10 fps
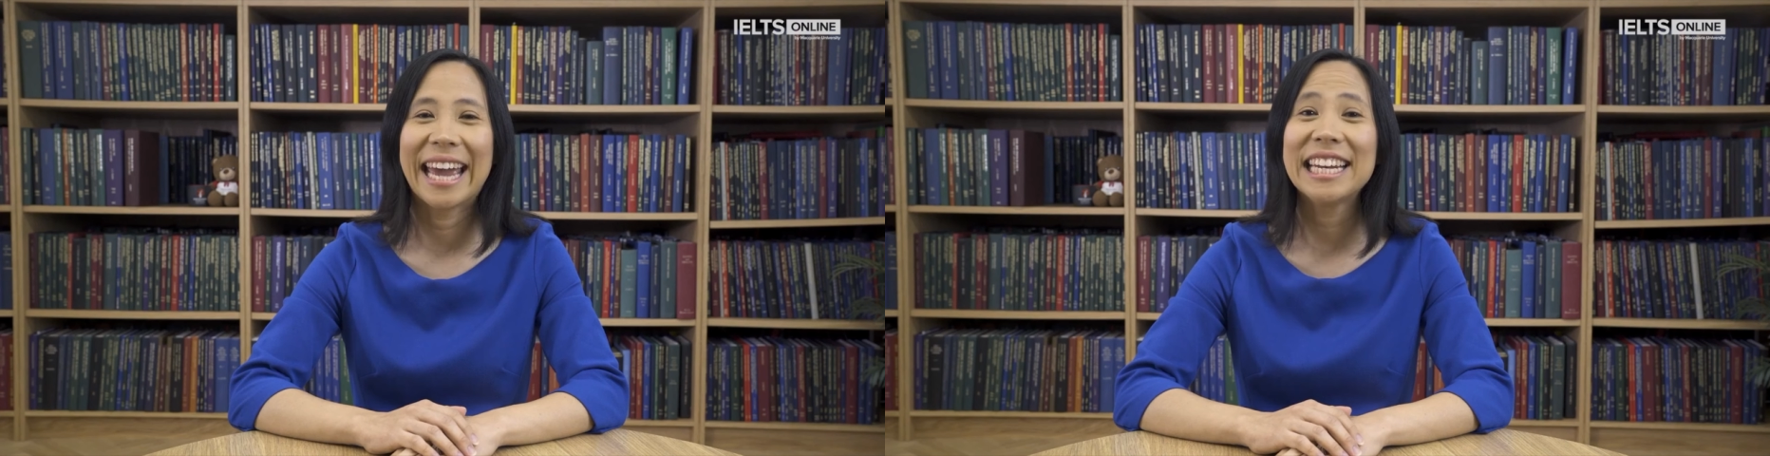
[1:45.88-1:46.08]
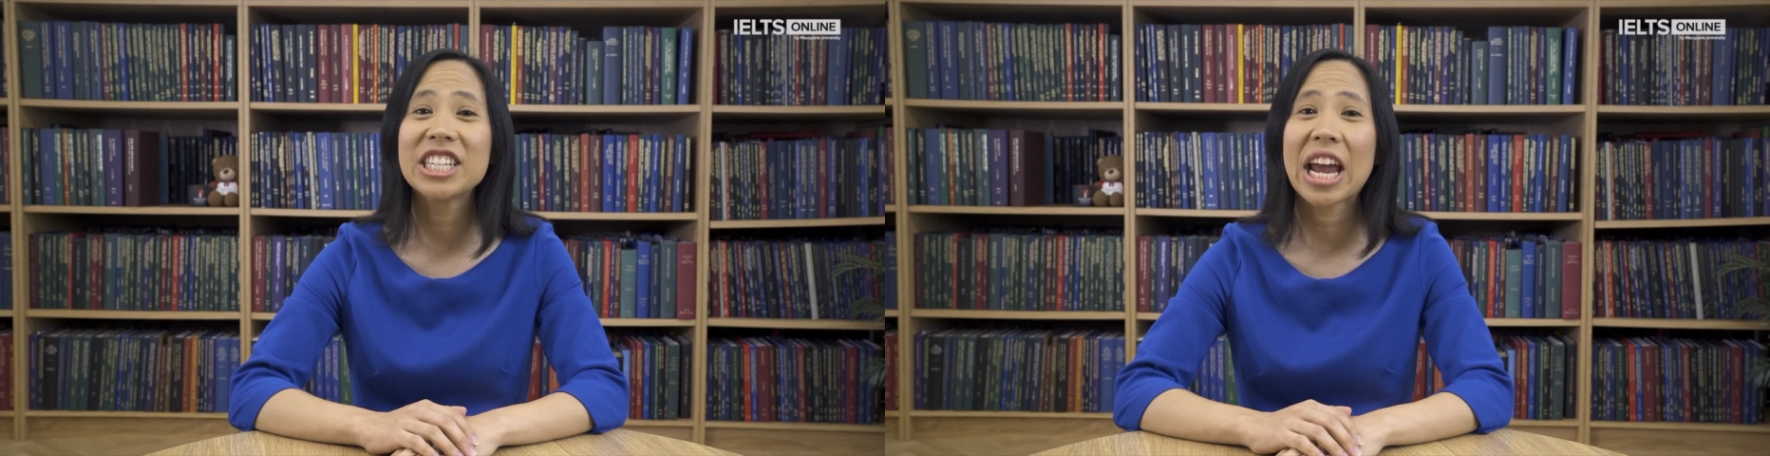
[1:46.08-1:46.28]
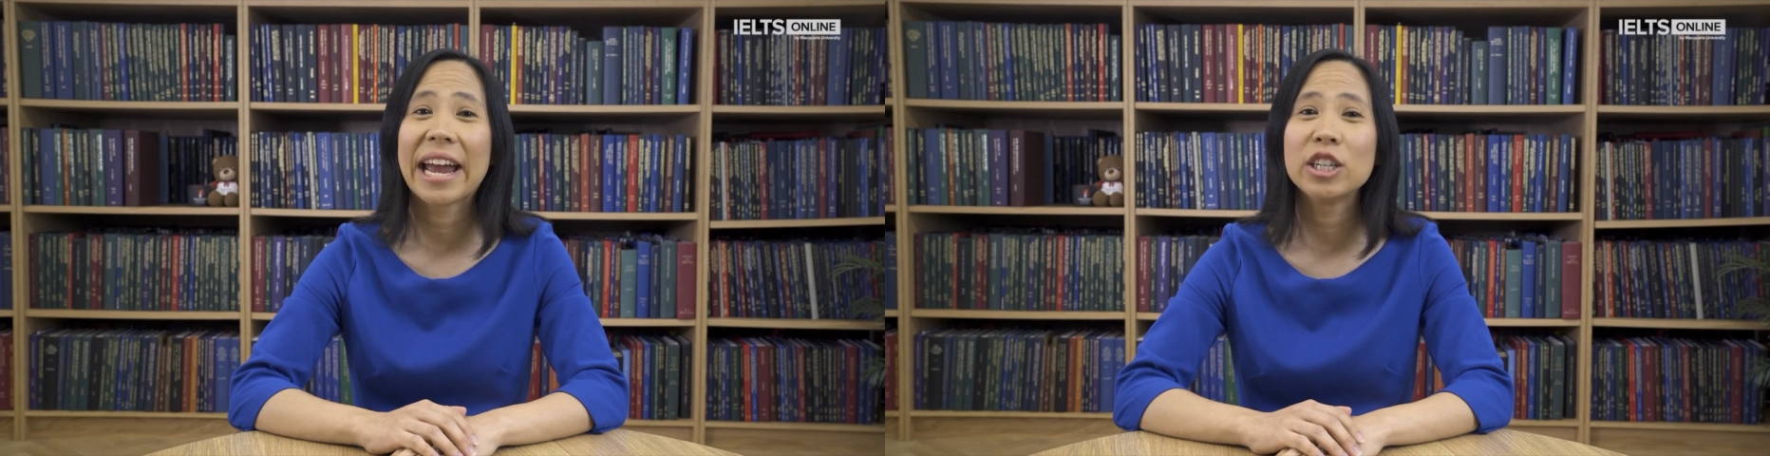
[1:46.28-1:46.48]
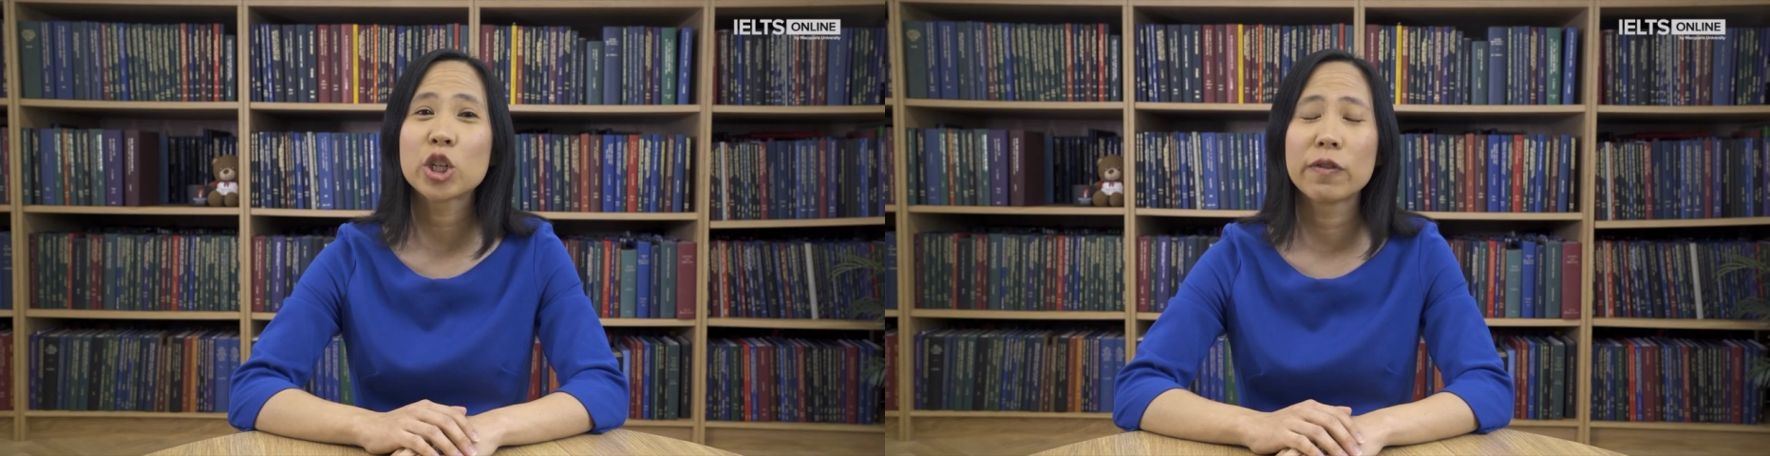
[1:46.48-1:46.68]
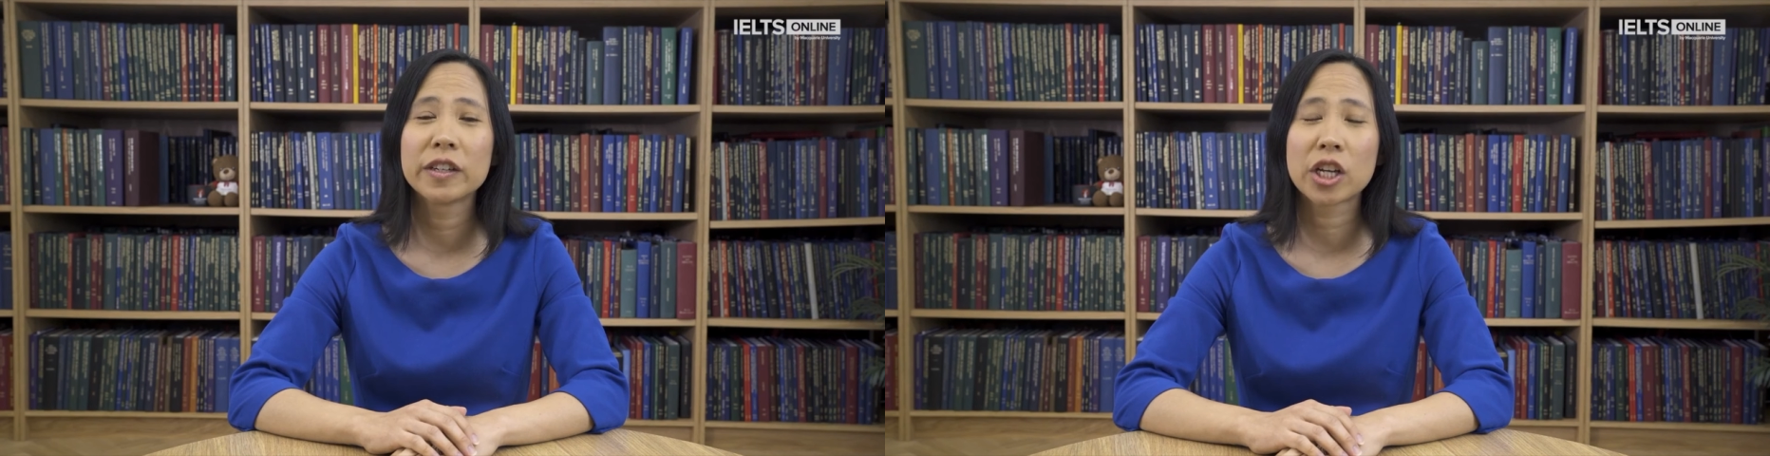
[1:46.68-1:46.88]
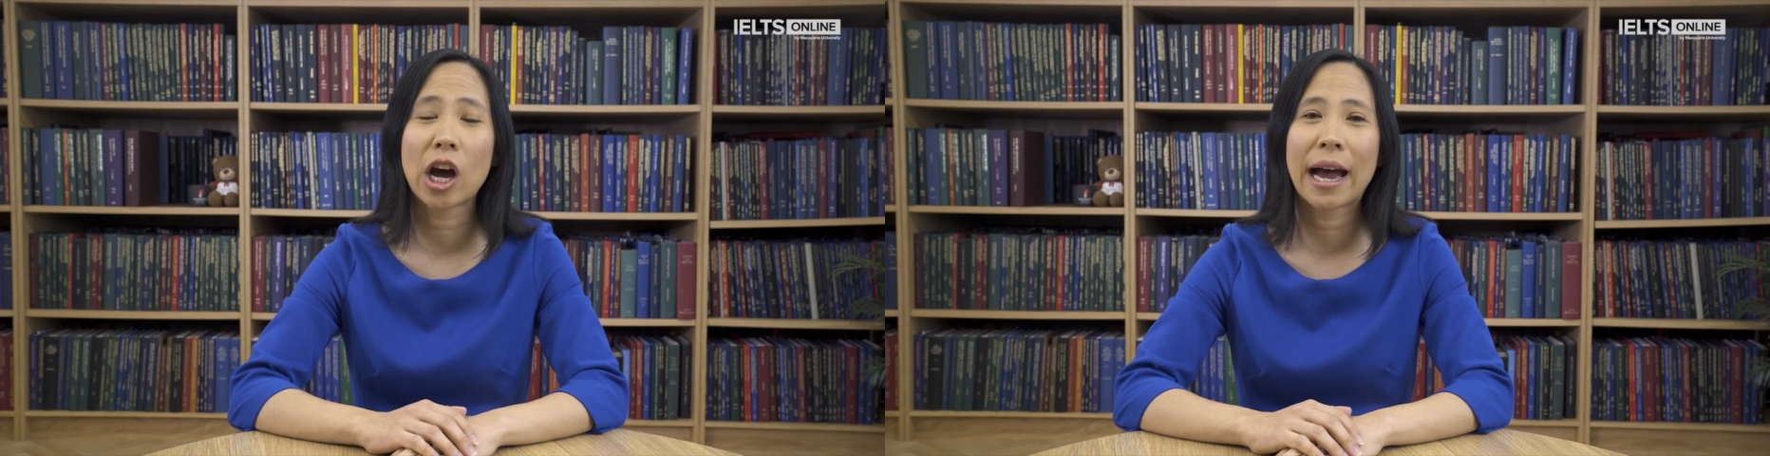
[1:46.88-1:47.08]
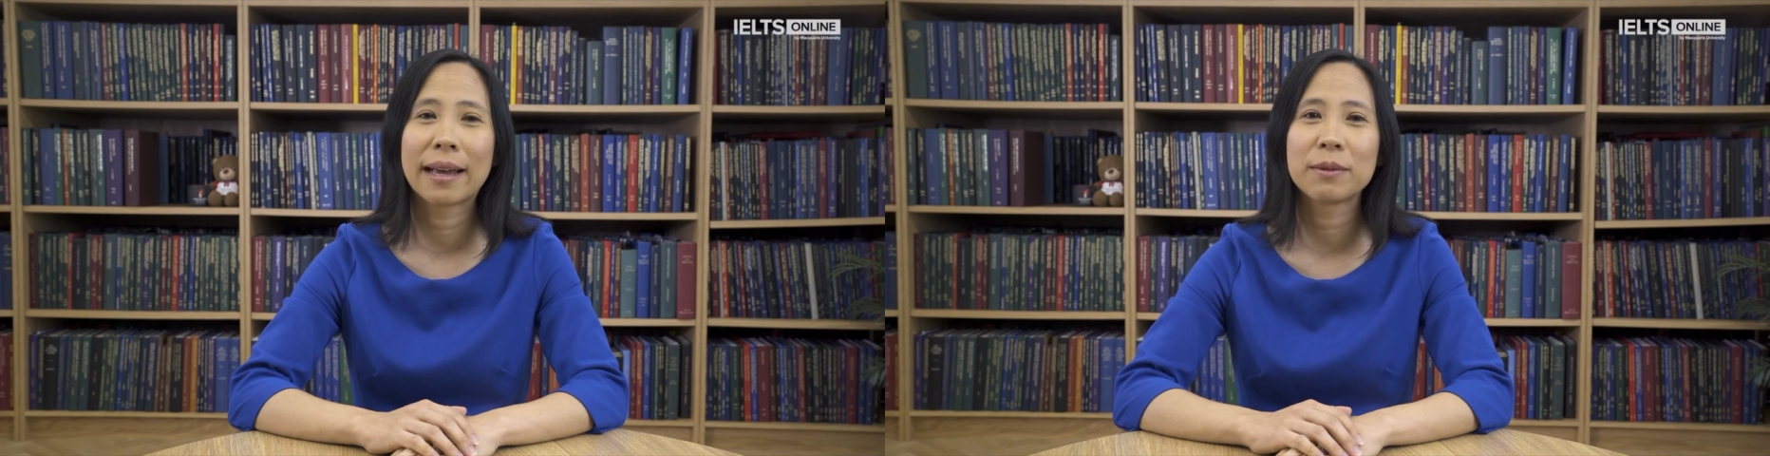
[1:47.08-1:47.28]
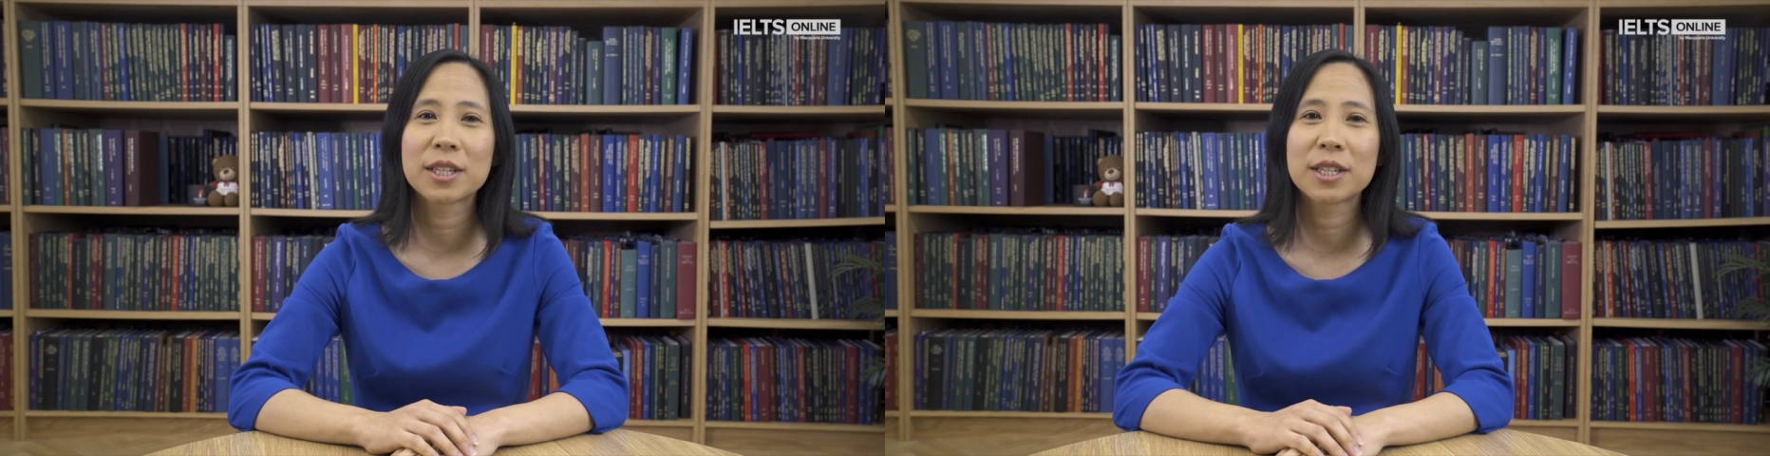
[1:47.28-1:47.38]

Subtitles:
Any change over time,